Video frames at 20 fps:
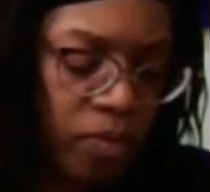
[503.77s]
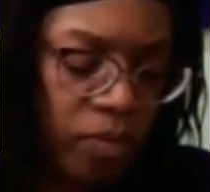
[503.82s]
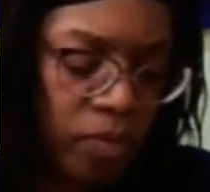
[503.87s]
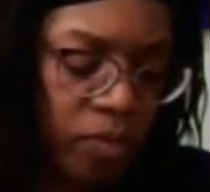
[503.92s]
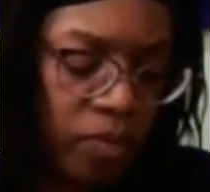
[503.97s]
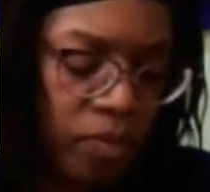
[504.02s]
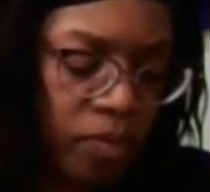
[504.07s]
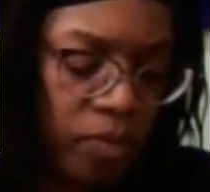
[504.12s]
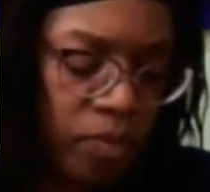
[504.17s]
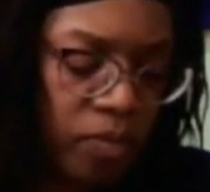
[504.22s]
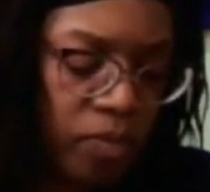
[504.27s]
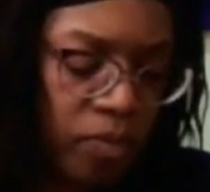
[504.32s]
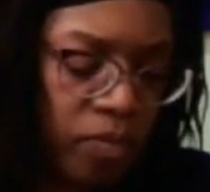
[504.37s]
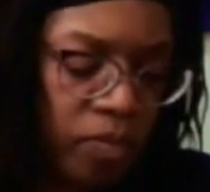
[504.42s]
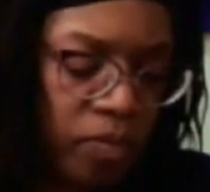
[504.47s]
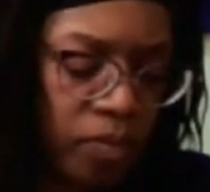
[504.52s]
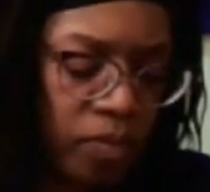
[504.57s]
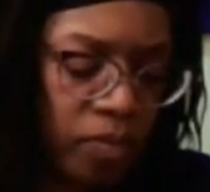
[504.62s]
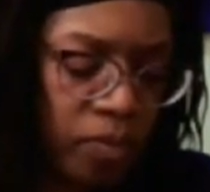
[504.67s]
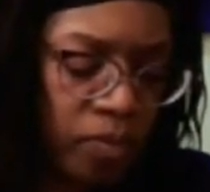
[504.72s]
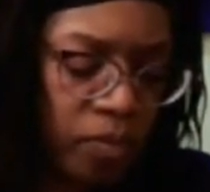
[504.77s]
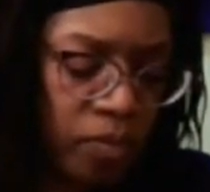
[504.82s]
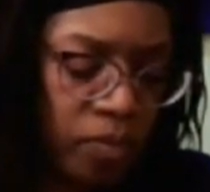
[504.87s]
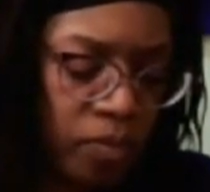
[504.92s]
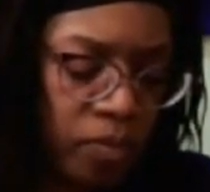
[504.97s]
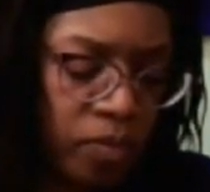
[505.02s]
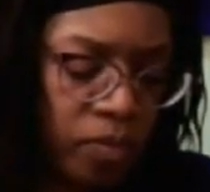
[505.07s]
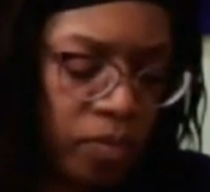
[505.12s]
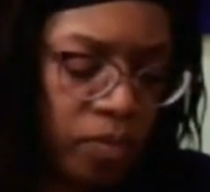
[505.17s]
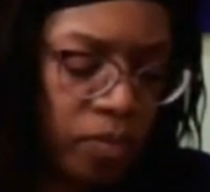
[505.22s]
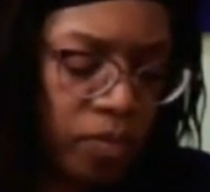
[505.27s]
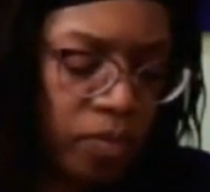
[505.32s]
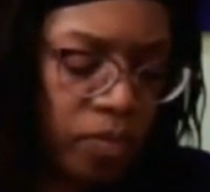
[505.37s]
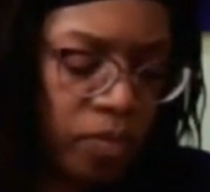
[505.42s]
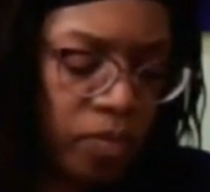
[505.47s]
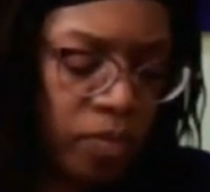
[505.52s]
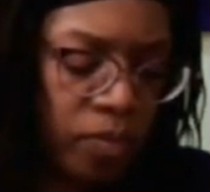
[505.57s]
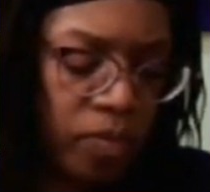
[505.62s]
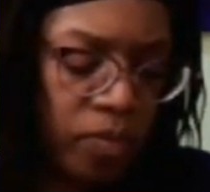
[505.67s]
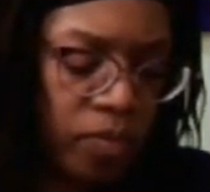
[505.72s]

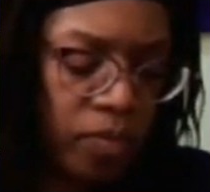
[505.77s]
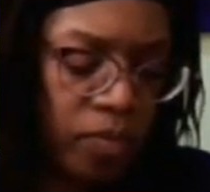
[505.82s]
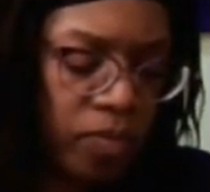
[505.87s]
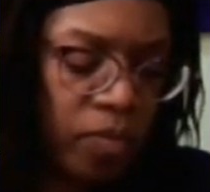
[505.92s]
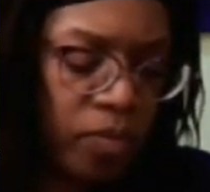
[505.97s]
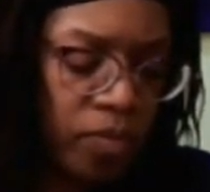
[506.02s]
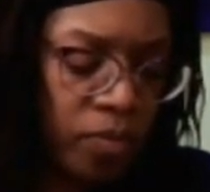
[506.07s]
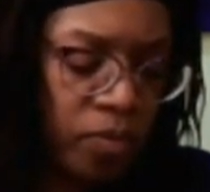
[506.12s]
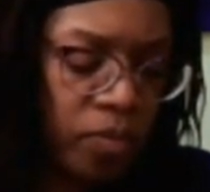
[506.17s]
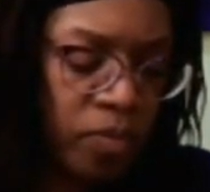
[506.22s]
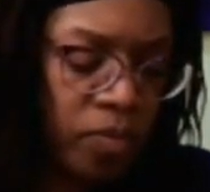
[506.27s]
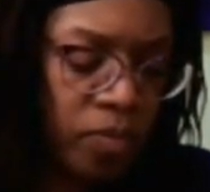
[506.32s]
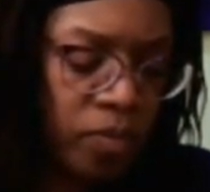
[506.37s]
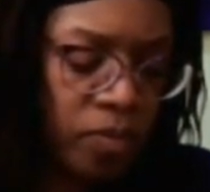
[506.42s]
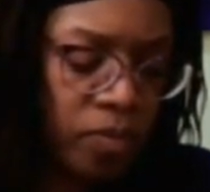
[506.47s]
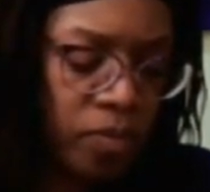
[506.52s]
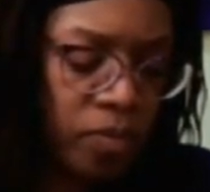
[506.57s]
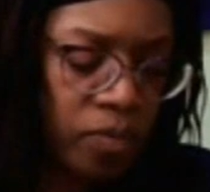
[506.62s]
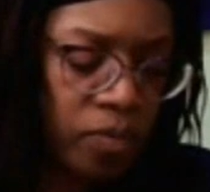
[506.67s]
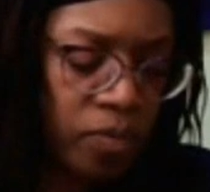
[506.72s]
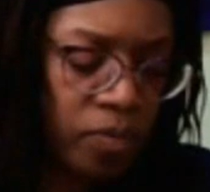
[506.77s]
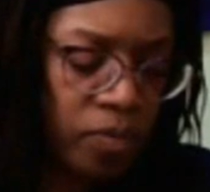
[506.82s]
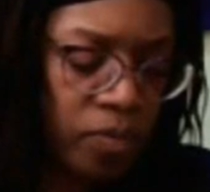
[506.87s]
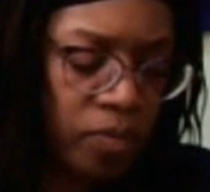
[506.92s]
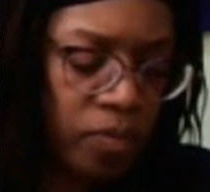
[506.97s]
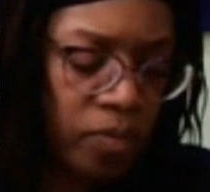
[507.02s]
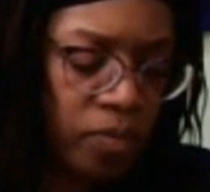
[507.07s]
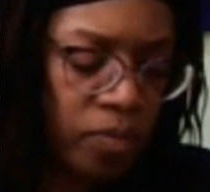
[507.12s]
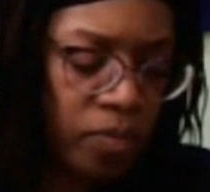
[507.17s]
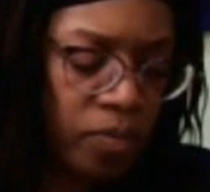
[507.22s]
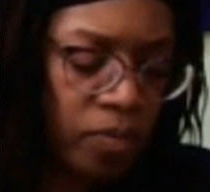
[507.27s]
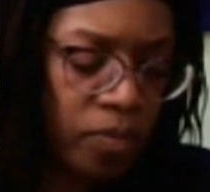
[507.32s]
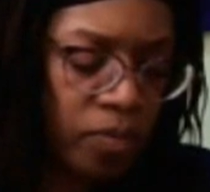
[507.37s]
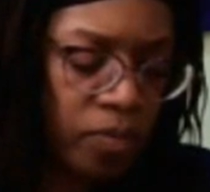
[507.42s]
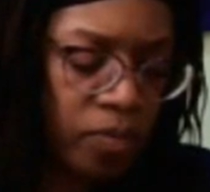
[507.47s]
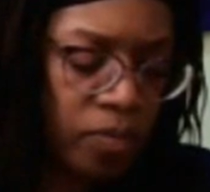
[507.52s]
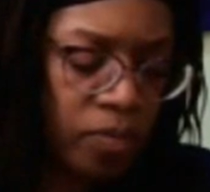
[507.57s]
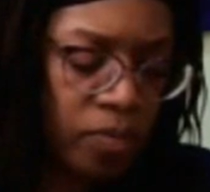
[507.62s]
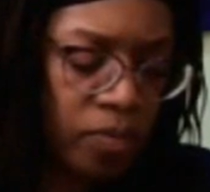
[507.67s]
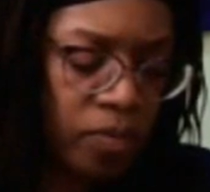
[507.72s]

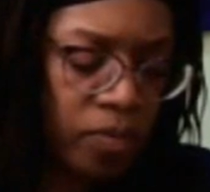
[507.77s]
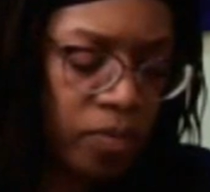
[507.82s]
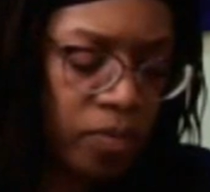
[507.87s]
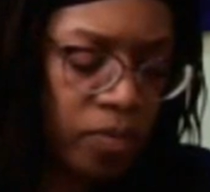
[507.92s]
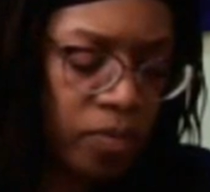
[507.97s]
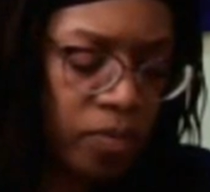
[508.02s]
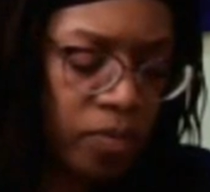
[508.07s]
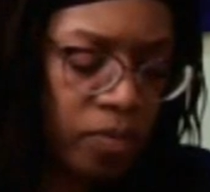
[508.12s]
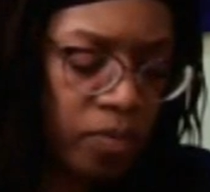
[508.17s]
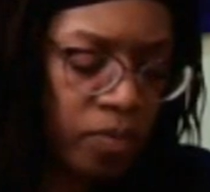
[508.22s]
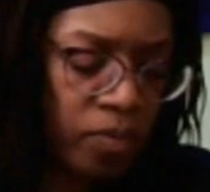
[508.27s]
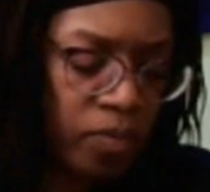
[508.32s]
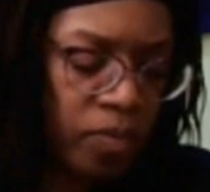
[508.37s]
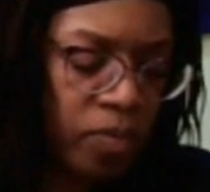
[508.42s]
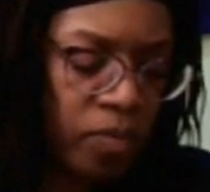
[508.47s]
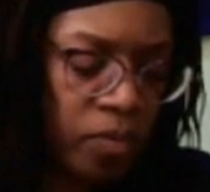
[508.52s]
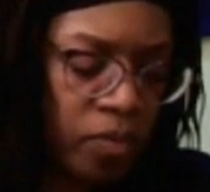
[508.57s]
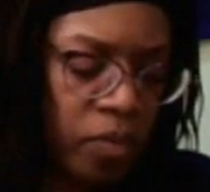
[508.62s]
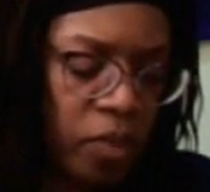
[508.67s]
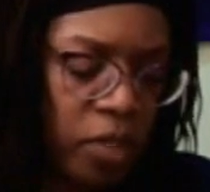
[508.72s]
This person isn't speaking.